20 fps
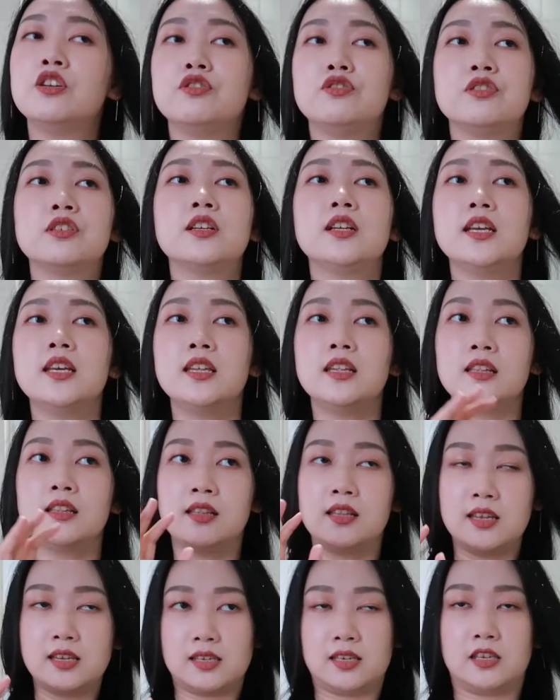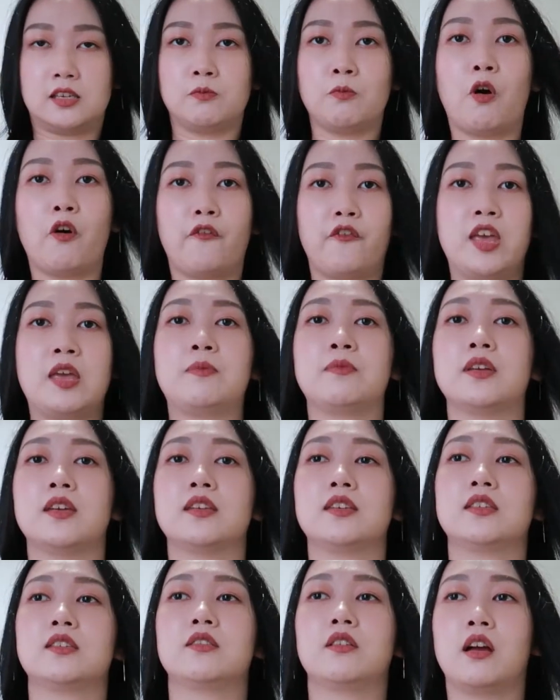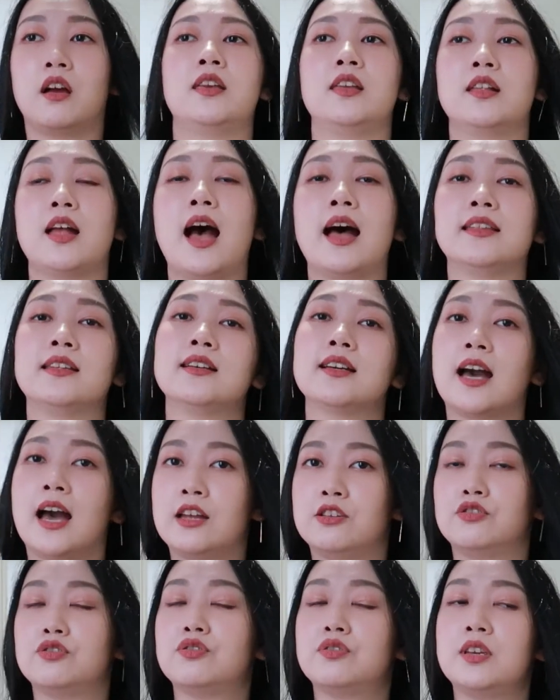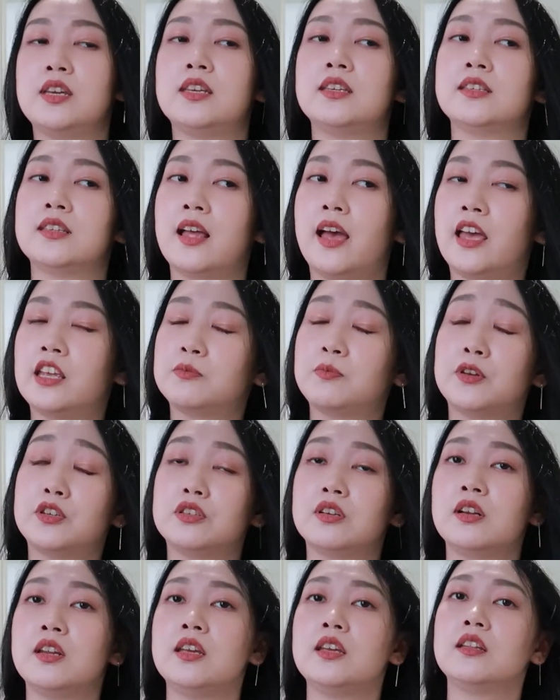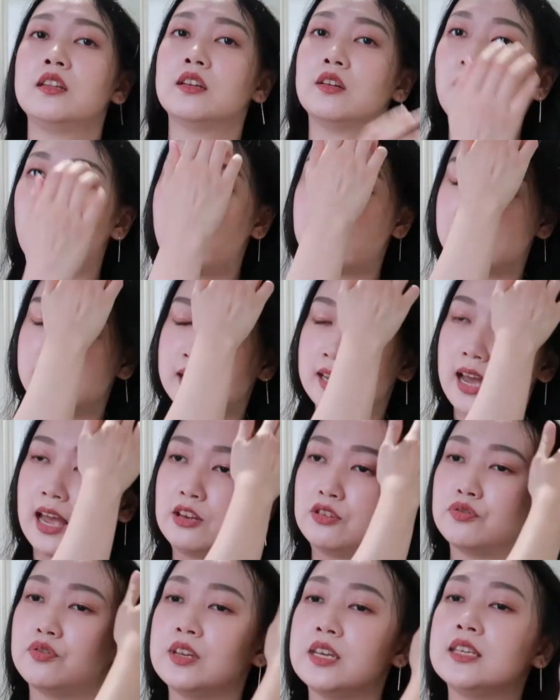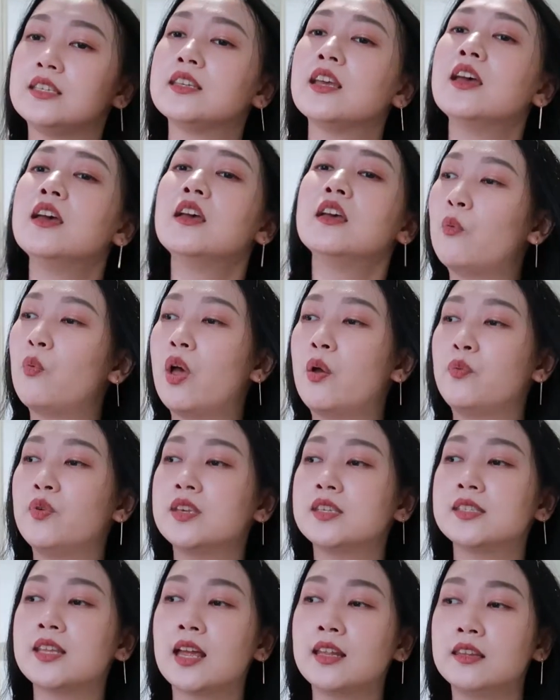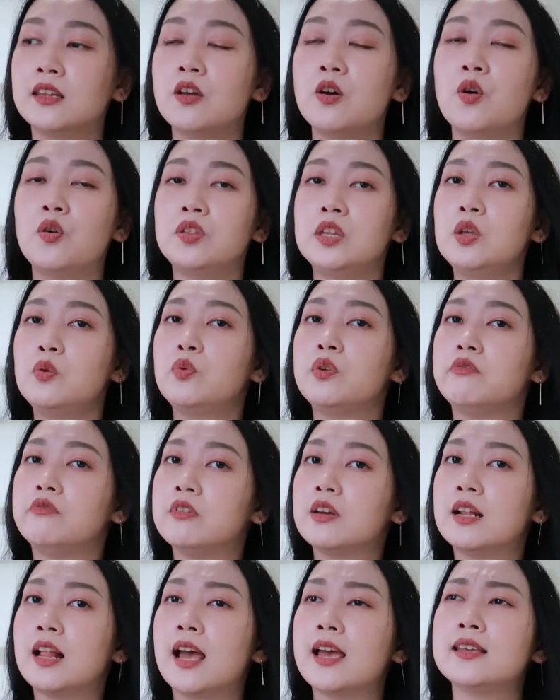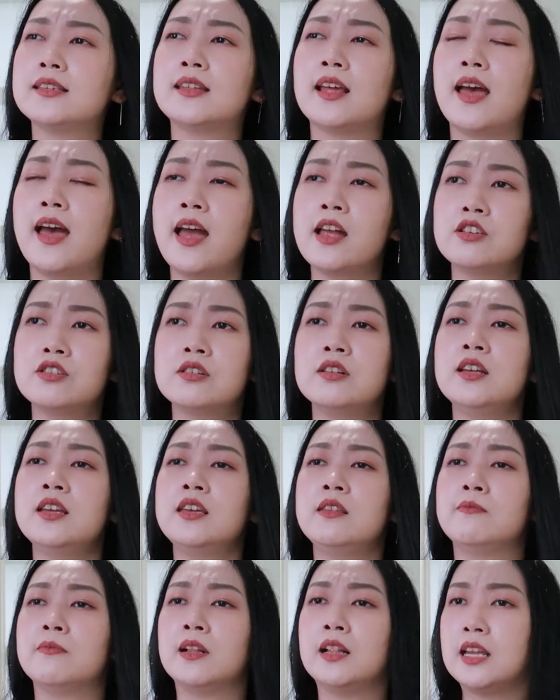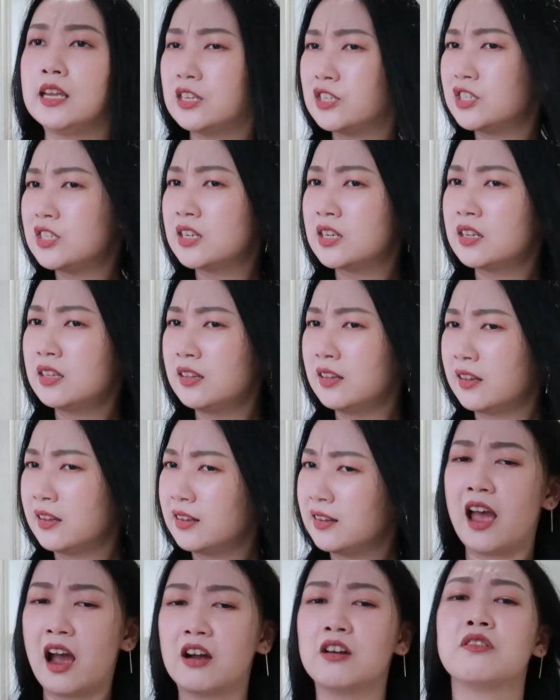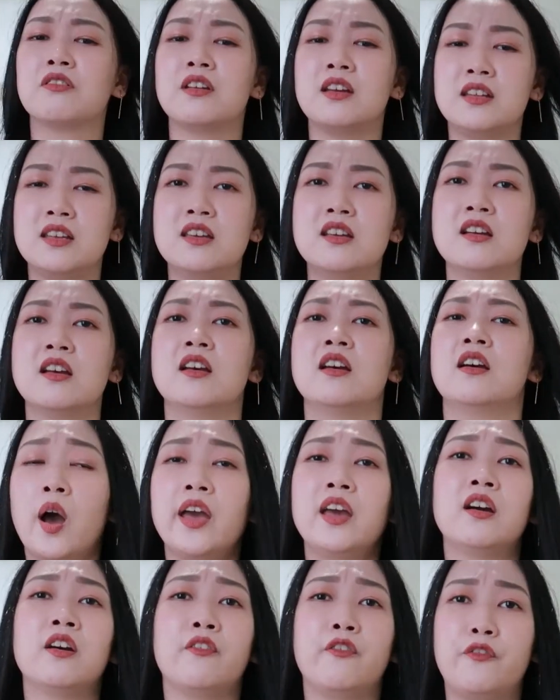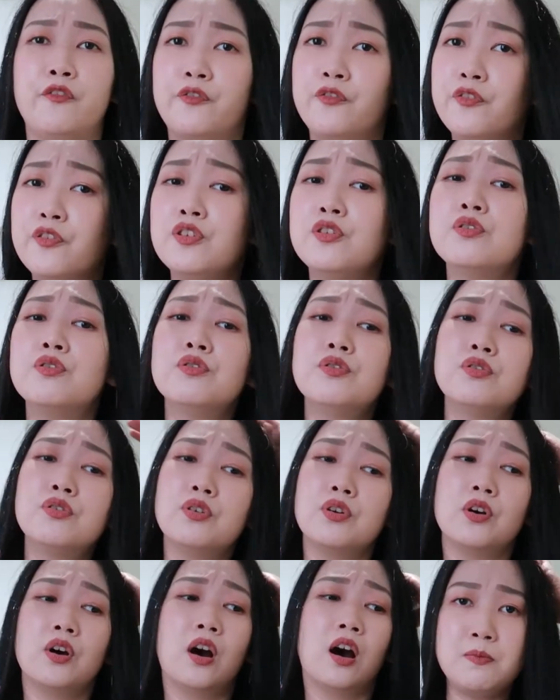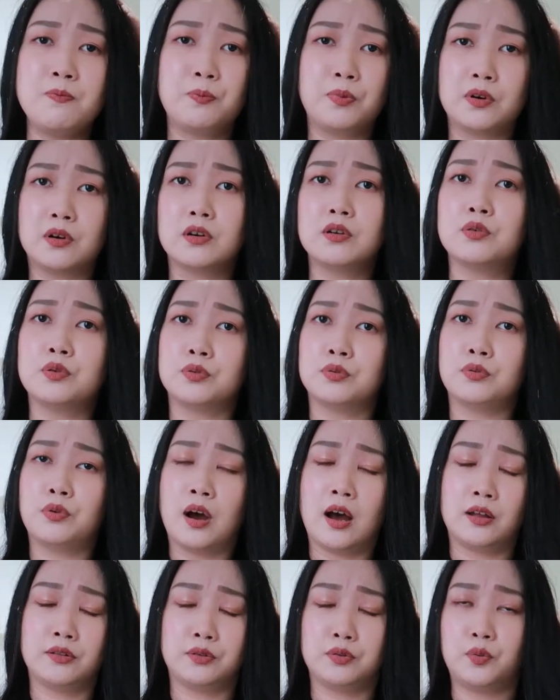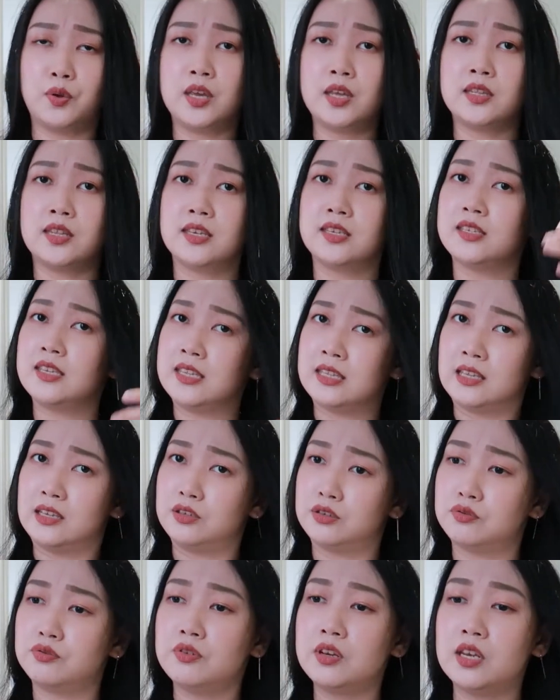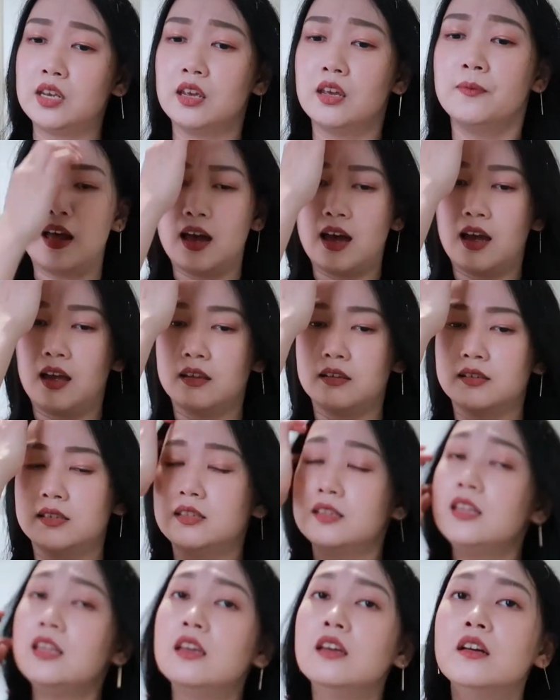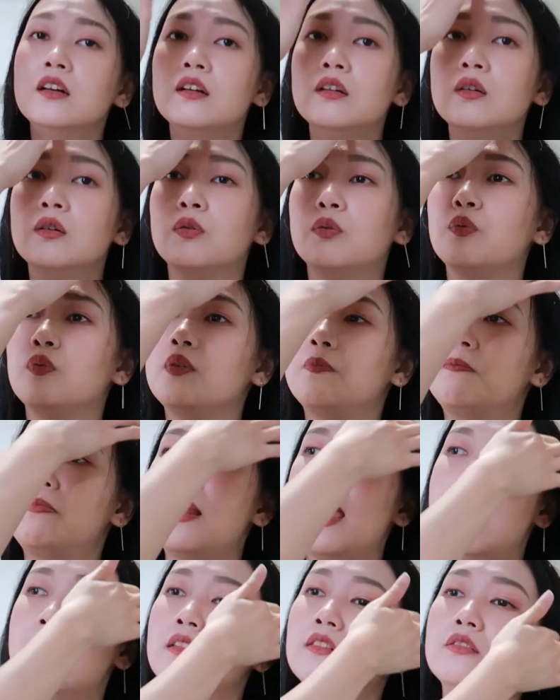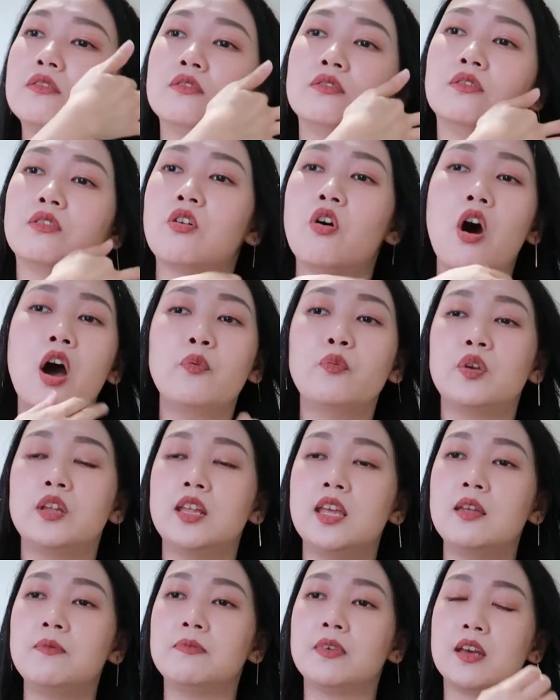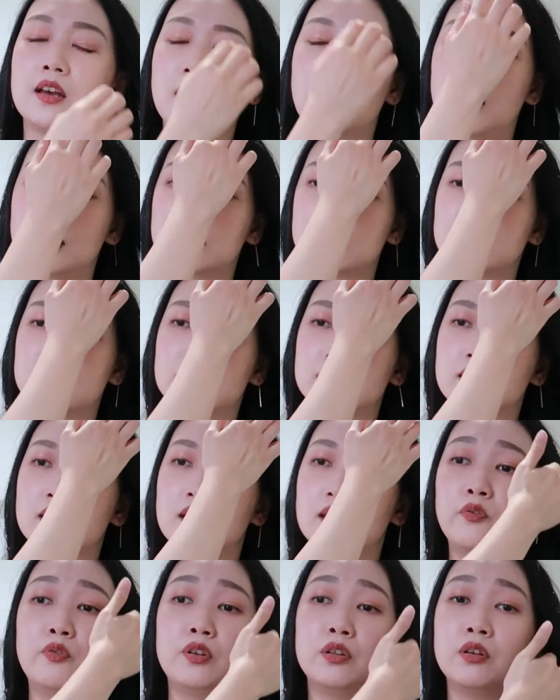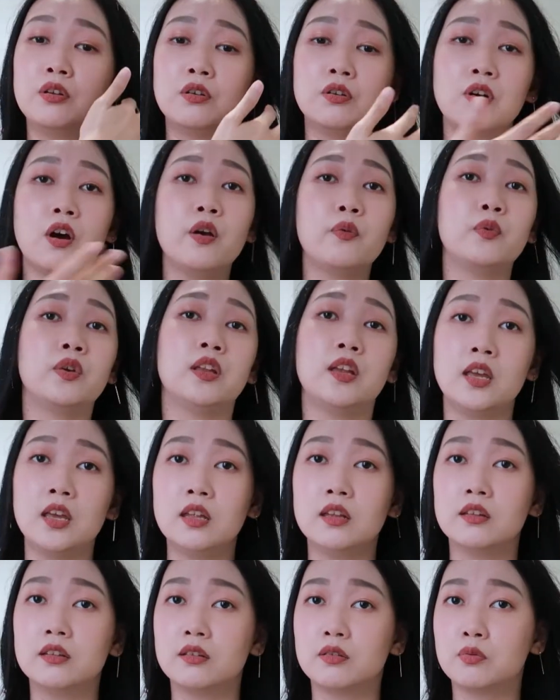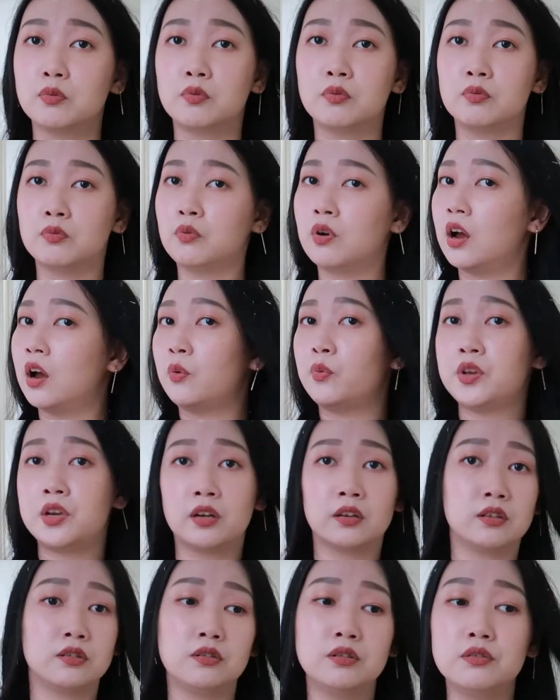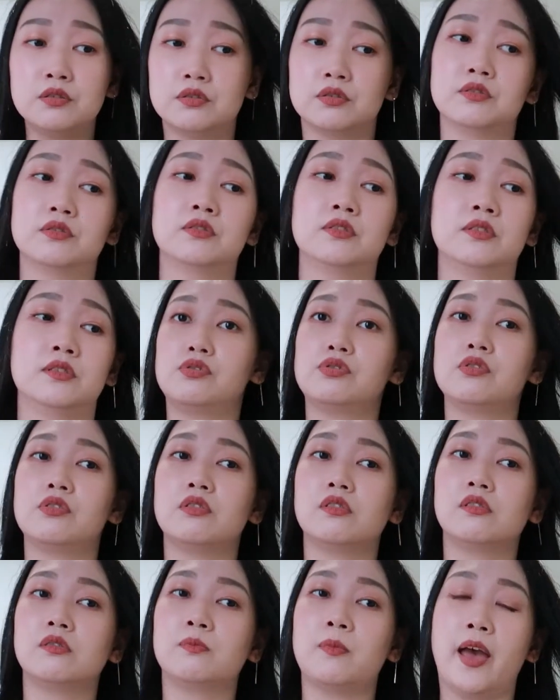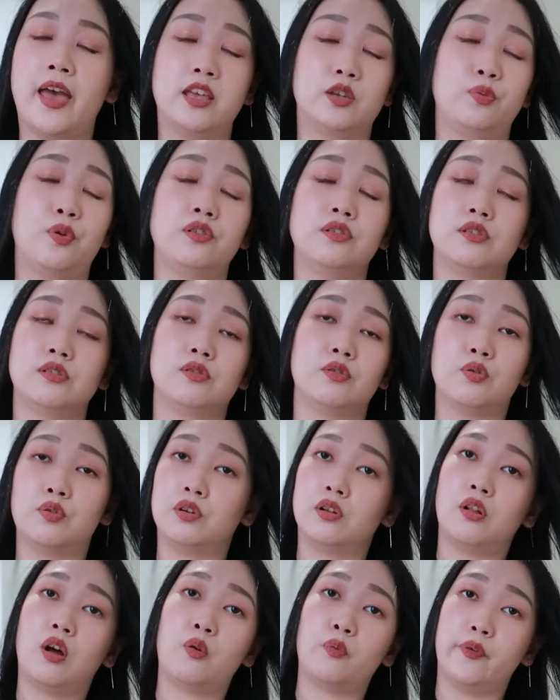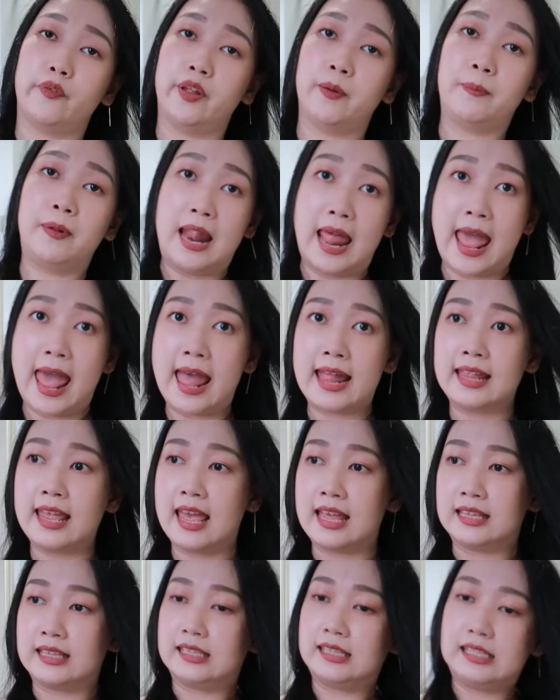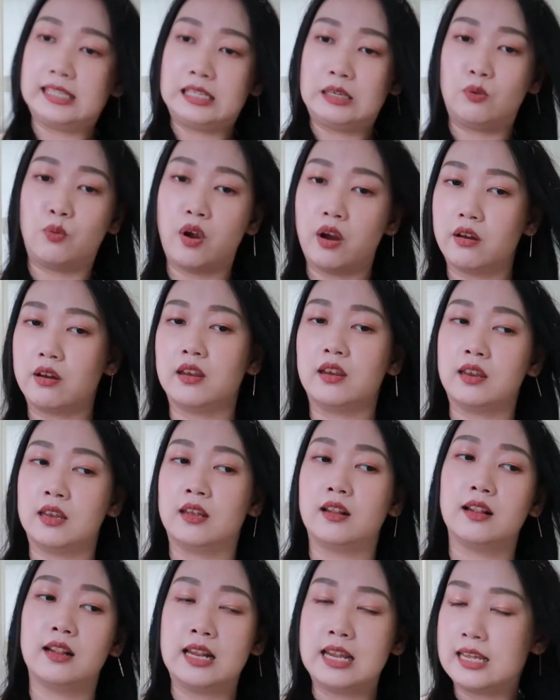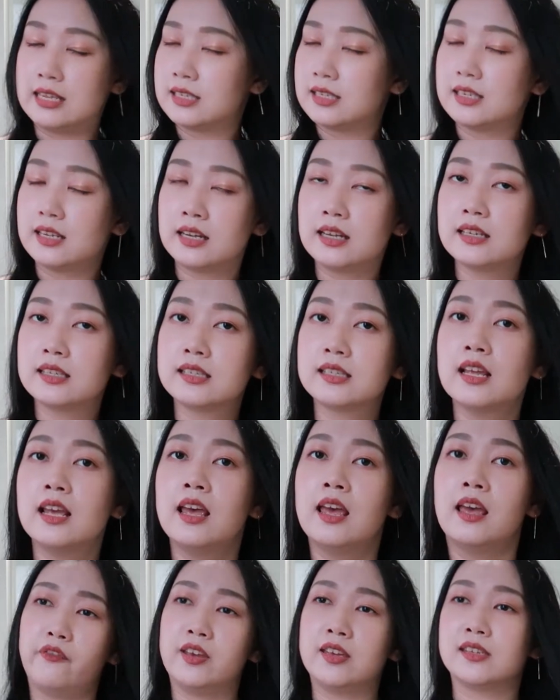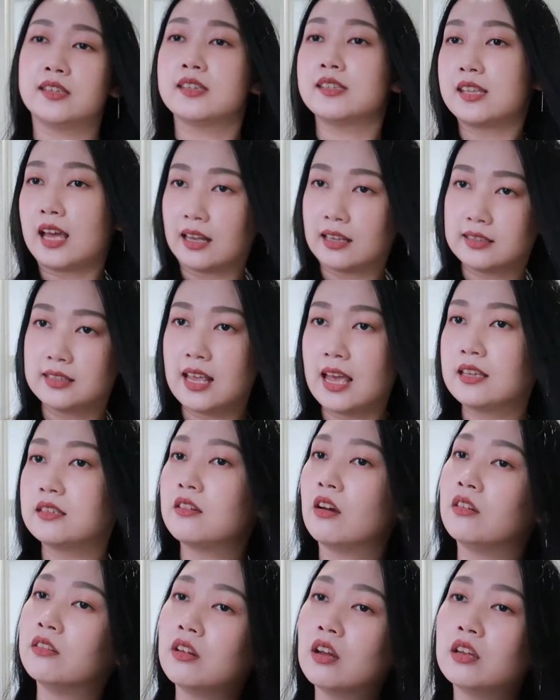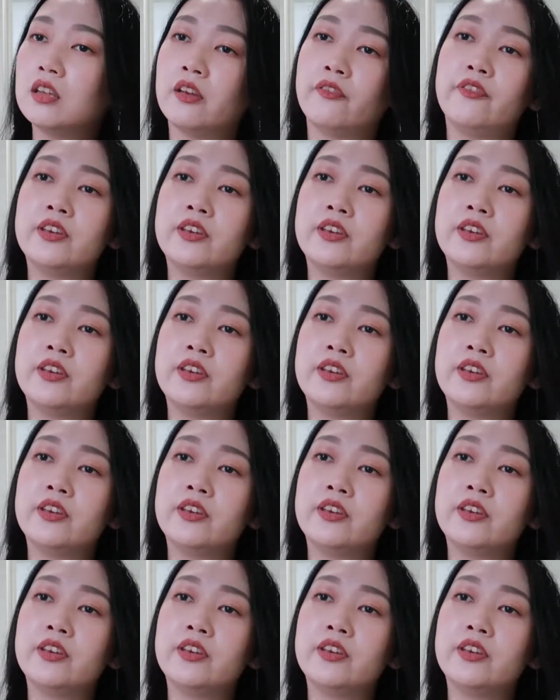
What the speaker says: Usually, this is more famous in other countries, especially the Western countries. But when we started only, we realized that actually in Malaysia, there are already quite a few people who are doing this industry. But still, we plan to go on with it, because if we don't go on with it, what are we gonna do? So might as well just go along with the plan and see where it leads us. If it's success or not.